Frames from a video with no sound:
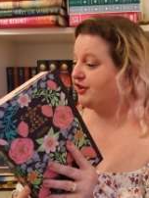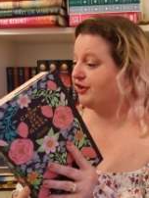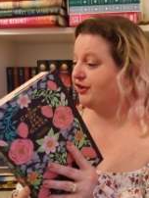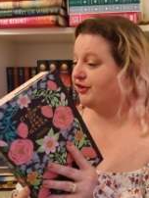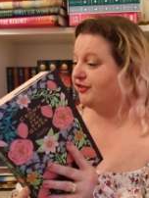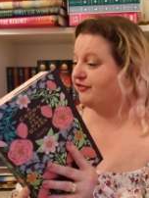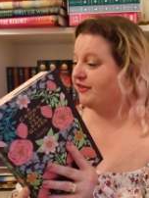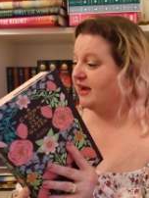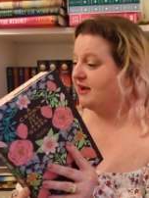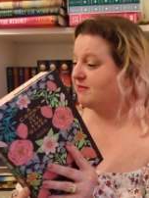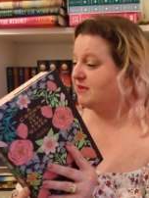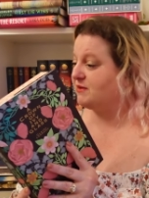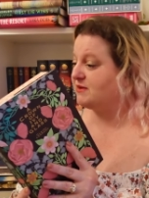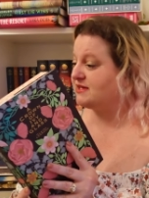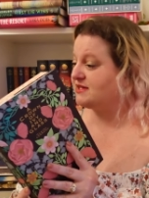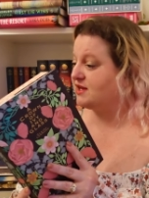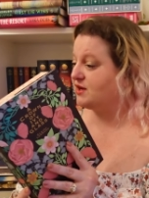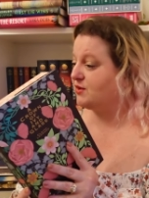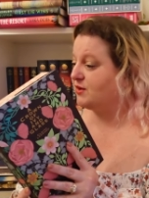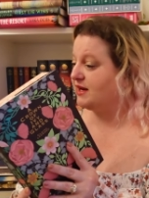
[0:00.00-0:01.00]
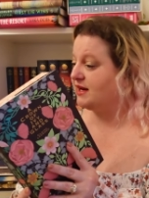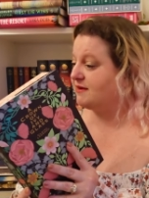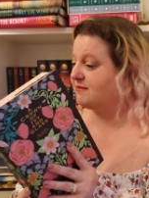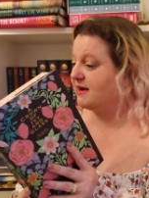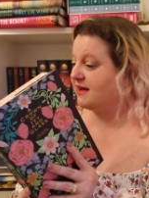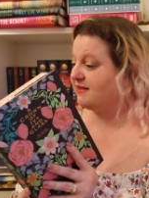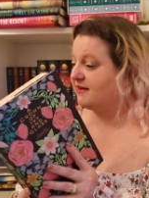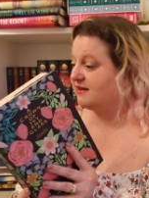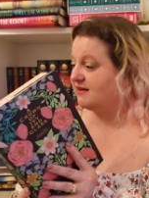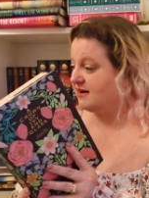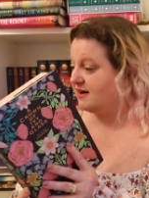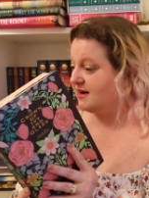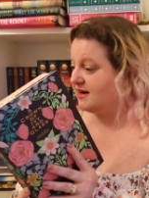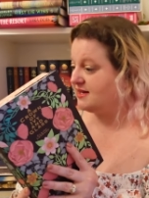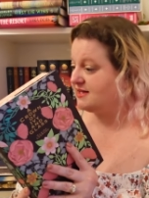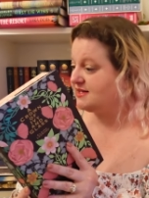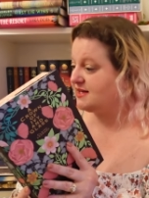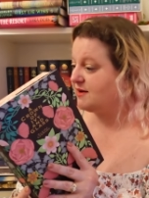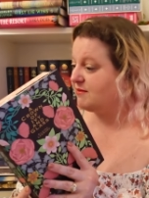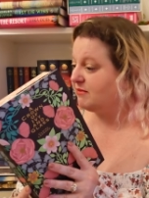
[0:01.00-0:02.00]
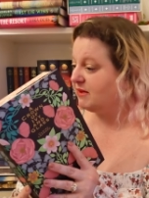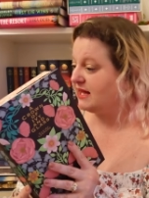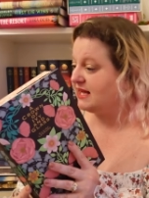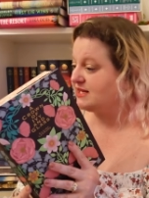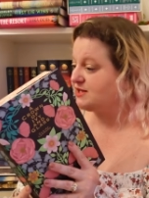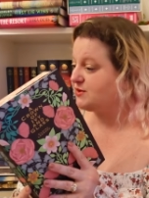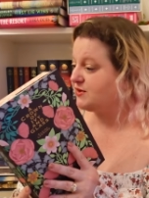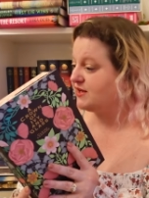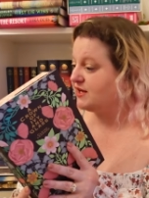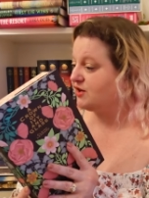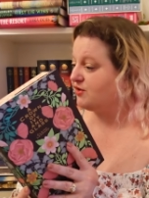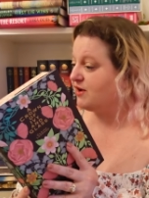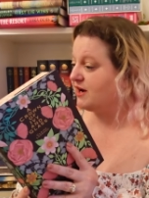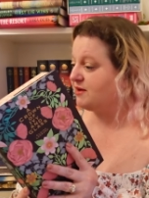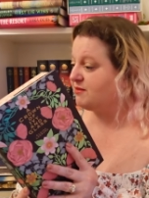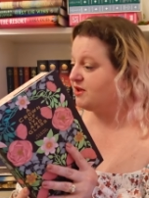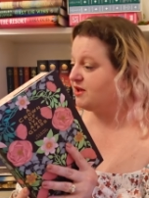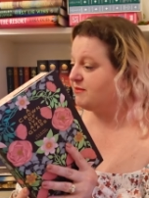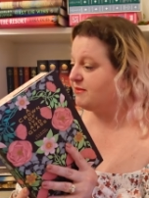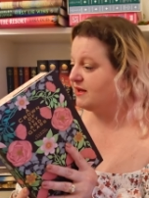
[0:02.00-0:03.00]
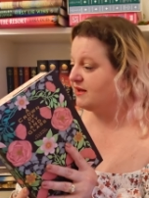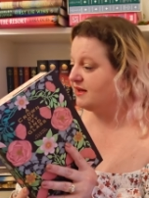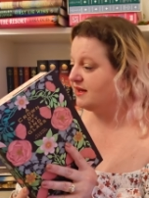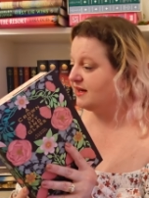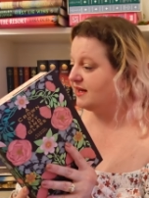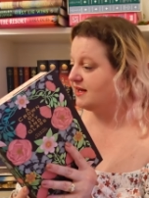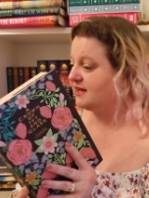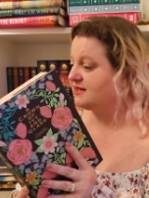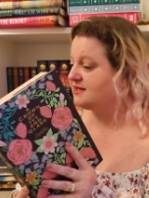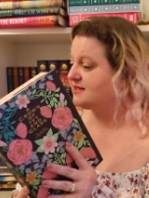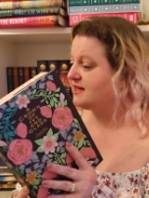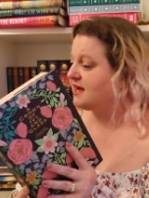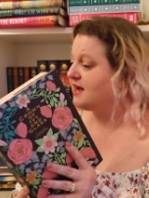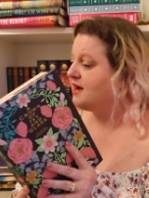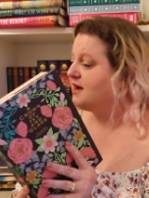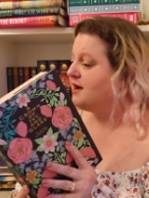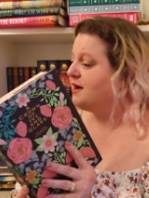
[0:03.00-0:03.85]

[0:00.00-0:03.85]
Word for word: Her family was anointed by the gods, blessed with incredible abilities.